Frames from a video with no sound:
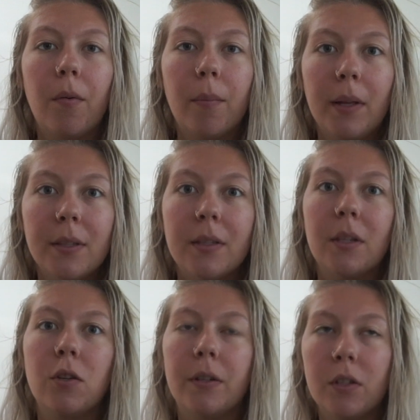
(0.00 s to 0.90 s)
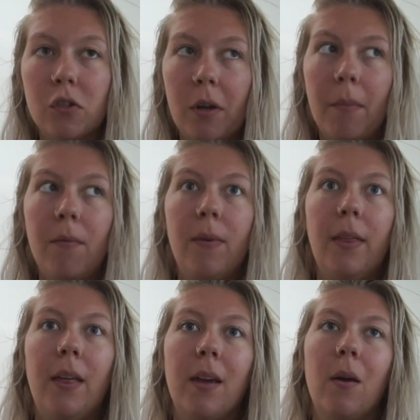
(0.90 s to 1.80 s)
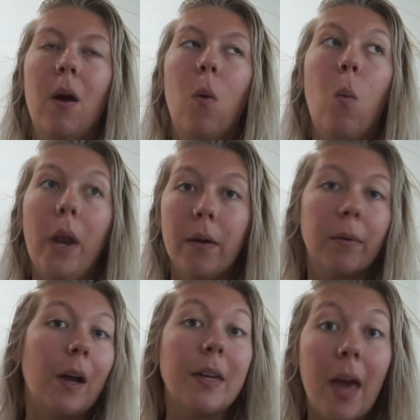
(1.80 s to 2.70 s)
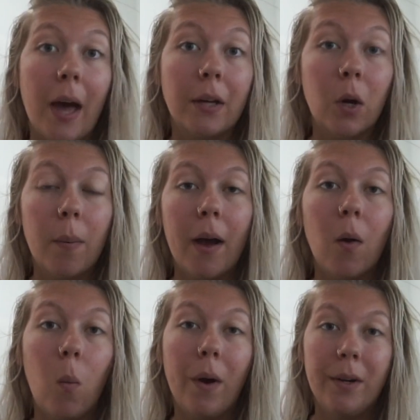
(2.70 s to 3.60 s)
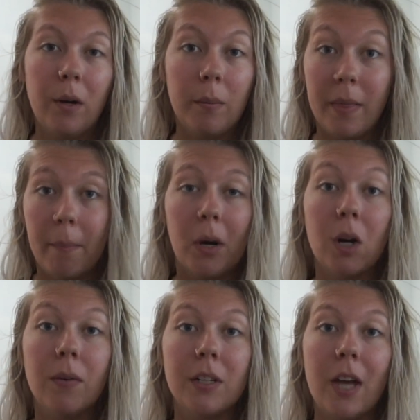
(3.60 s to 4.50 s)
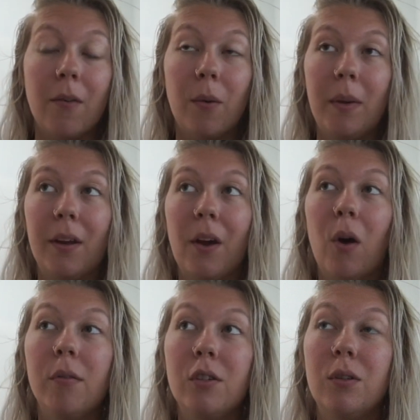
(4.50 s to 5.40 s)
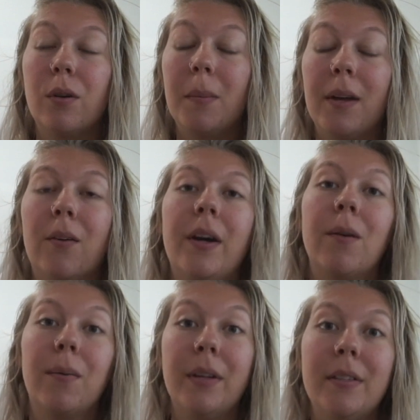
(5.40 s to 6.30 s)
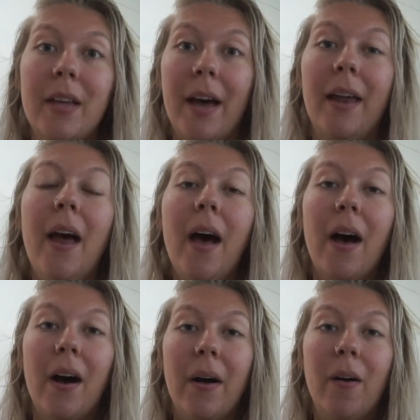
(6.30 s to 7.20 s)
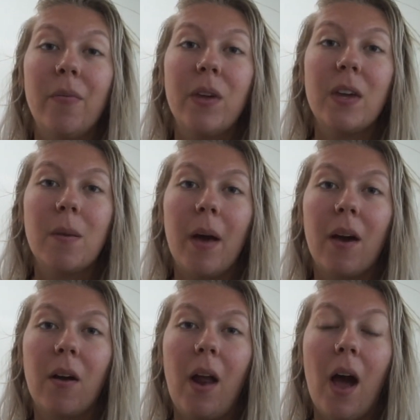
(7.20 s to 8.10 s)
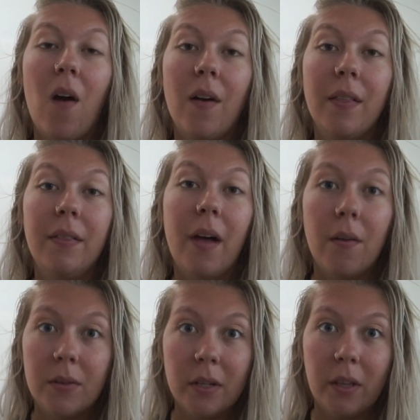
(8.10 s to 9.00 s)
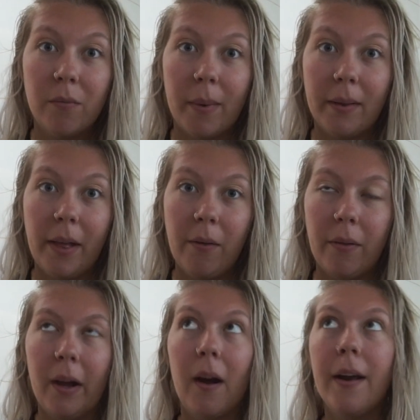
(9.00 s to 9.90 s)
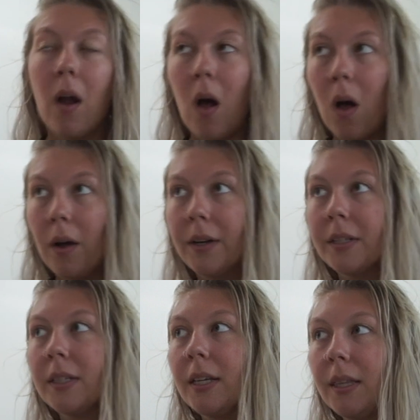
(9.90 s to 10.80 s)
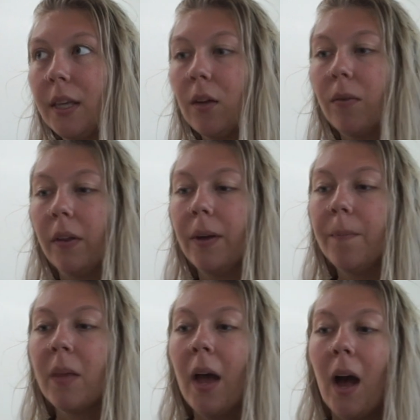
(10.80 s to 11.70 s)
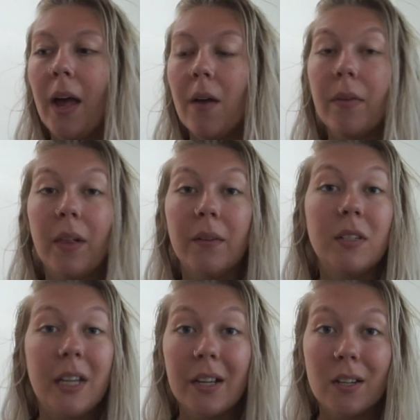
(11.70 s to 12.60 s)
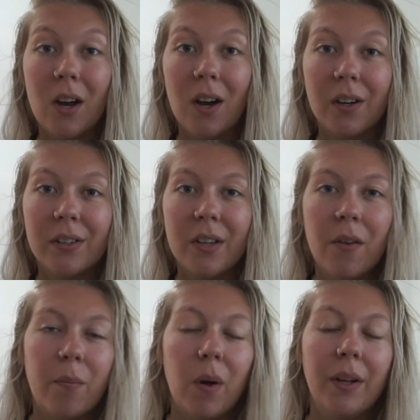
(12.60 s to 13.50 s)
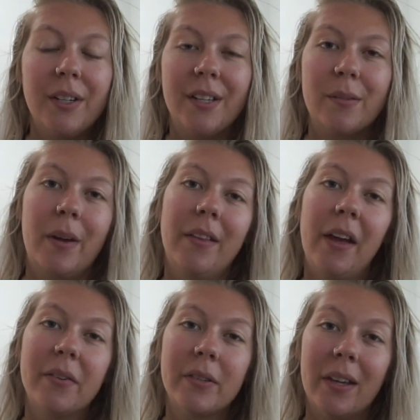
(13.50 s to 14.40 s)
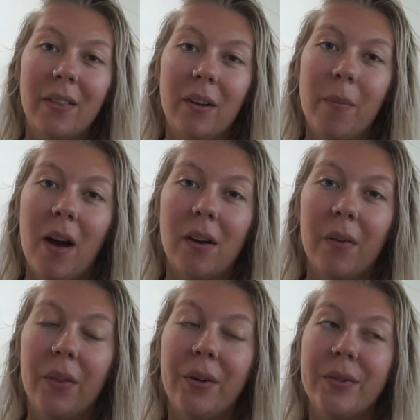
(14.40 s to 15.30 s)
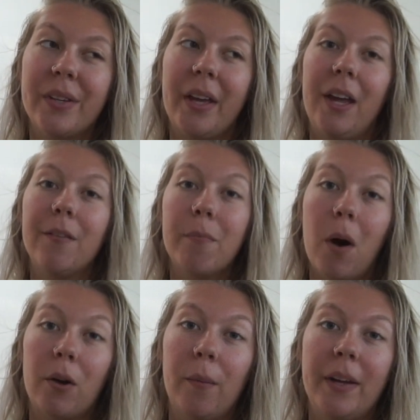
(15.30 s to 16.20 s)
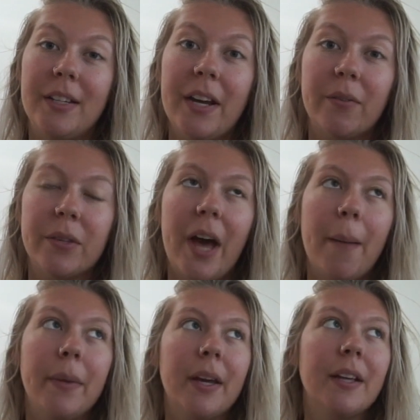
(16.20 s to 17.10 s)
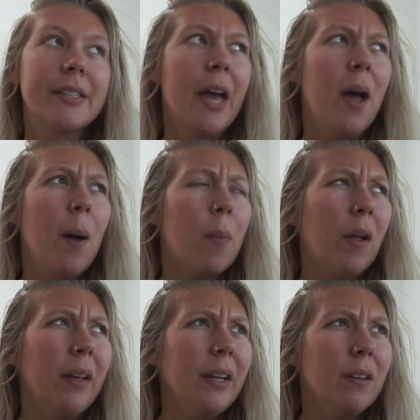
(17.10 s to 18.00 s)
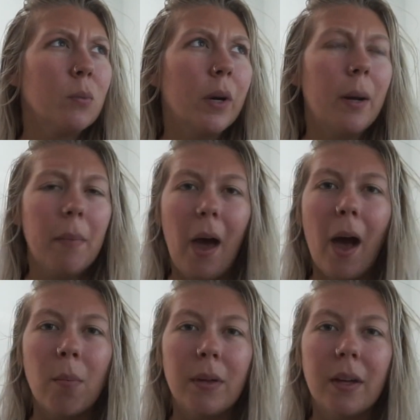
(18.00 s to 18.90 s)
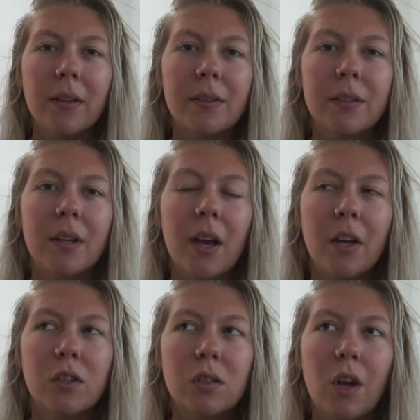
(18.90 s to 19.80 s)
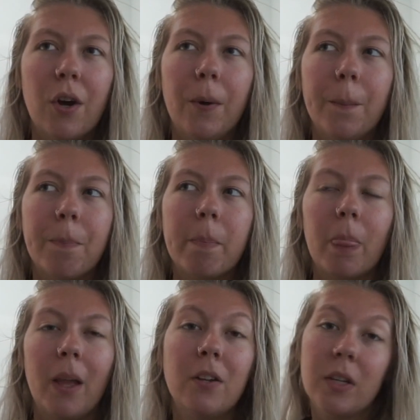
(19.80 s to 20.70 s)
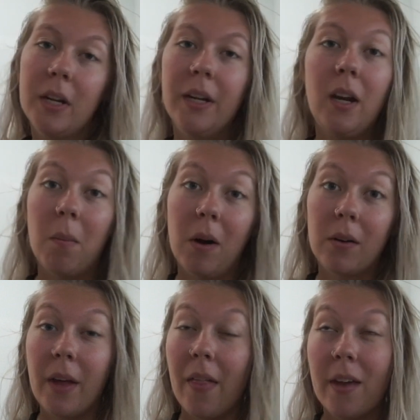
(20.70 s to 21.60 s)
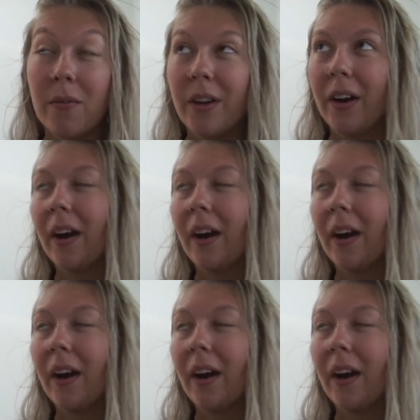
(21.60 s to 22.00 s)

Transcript: months and the transition I've been feeling, whenever I can go back, one, it'll be the perfect time for me to go, and two, it'll be a great reset, thinking back on how I love to live my life there. And honestly, thankfully, I have a lot of TikToks of Bali days of my life, so I can look back on those and kind of model my day after that, because Bali is where I'm the happiest. So I just kind of need to model that life here.